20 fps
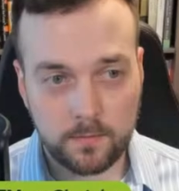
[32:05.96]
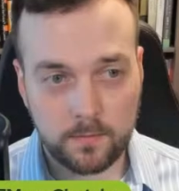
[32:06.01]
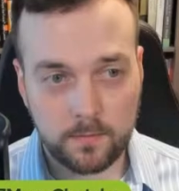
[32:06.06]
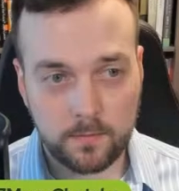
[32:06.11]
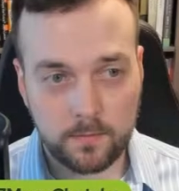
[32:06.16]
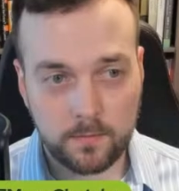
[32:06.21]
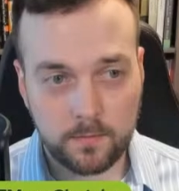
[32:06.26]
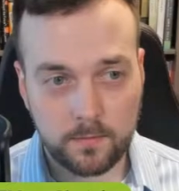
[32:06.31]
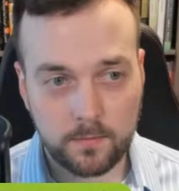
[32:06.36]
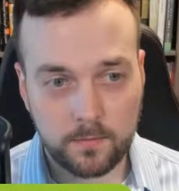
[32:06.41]

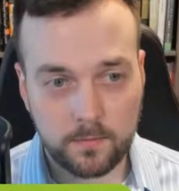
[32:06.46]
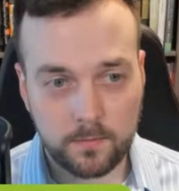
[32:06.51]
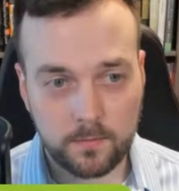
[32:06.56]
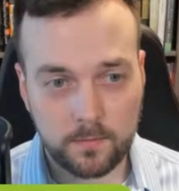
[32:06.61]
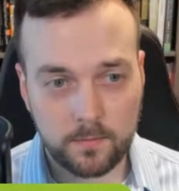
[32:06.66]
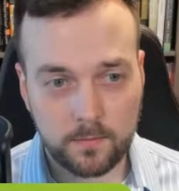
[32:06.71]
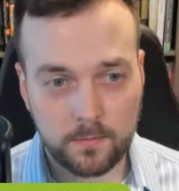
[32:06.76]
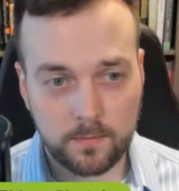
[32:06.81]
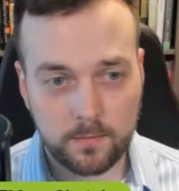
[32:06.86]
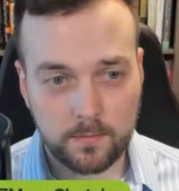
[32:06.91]

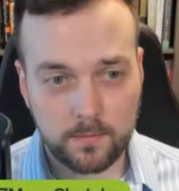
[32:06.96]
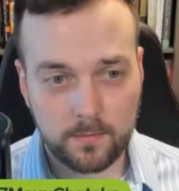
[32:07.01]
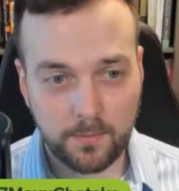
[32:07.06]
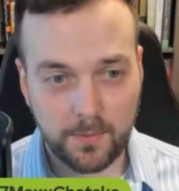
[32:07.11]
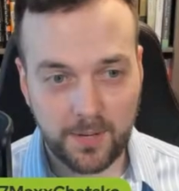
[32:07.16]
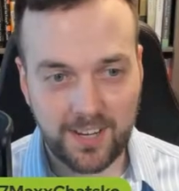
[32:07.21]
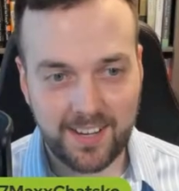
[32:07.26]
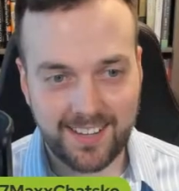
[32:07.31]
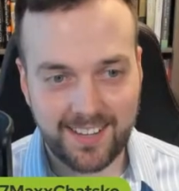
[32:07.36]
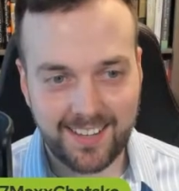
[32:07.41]

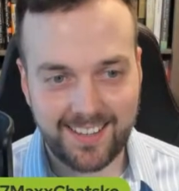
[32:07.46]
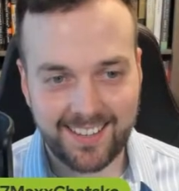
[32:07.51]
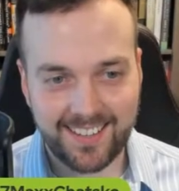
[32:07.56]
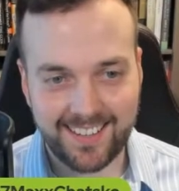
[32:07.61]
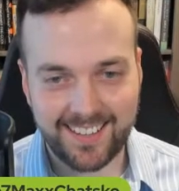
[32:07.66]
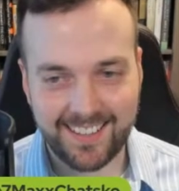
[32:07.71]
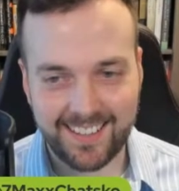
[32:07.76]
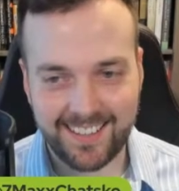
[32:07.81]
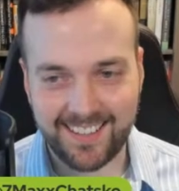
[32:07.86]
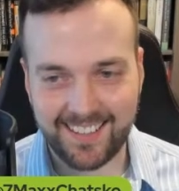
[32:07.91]

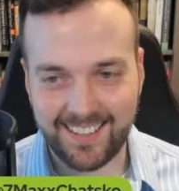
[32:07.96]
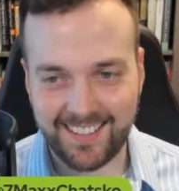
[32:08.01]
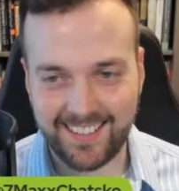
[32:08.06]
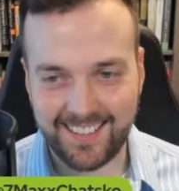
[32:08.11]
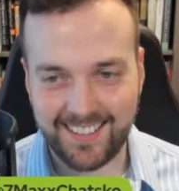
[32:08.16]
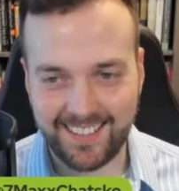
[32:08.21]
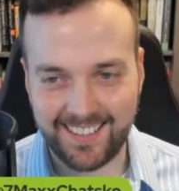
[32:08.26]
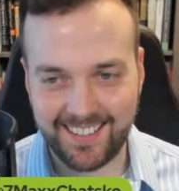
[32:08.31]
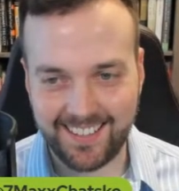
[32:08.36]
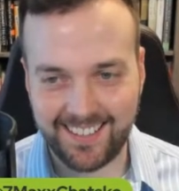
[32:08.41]

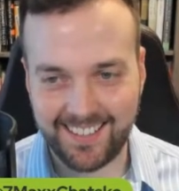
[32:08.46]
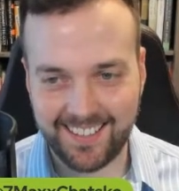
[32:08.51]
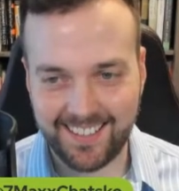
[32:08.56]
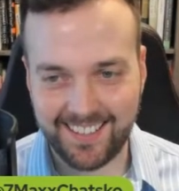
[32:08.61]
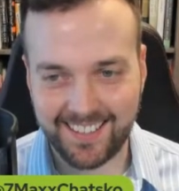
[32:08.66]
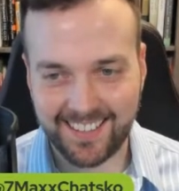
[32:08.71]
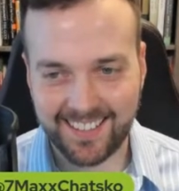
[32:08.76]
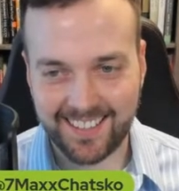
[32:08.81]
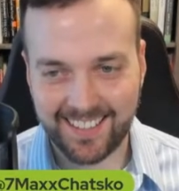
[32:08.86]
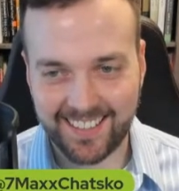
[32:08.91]

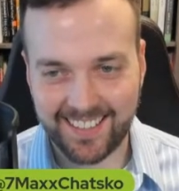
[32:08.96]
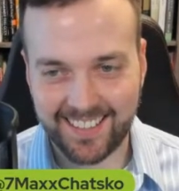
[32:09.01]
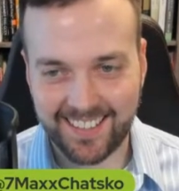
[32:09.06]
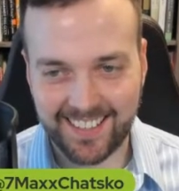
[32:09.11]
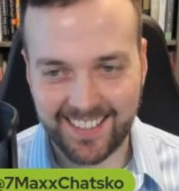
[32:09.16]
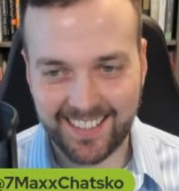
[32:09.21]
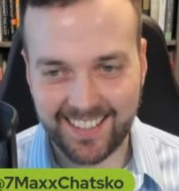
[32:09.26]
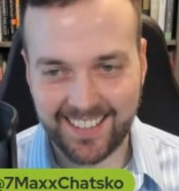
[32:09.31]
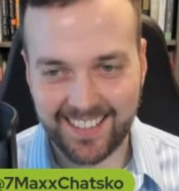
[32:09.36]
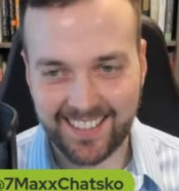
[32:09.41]

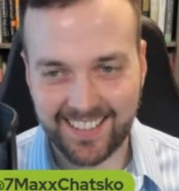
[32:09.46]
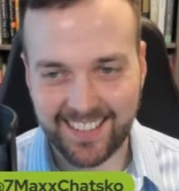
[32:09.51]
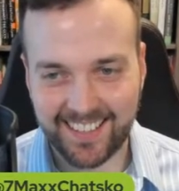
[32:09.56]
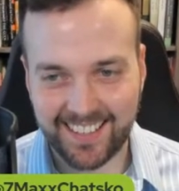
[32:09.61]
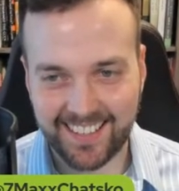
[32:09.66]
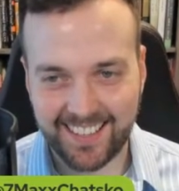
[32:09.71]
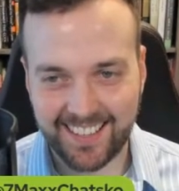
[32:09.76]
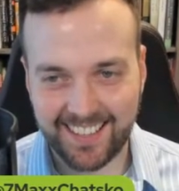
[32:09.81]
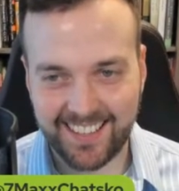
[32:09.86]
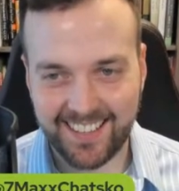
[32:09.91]

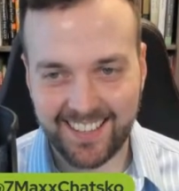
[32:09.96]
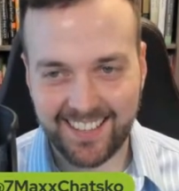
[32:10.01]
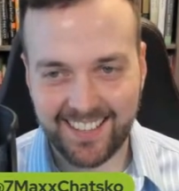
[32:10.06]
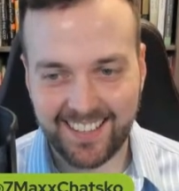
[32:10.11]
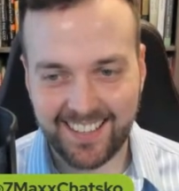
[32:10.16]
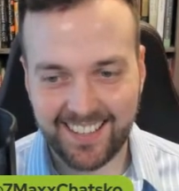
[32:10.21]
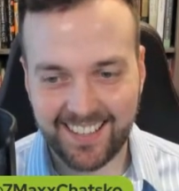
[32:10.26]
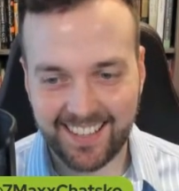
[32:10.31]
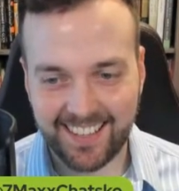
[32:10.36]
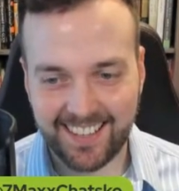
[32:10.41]

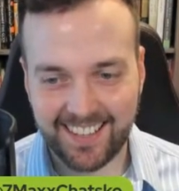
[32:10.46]
[no speech]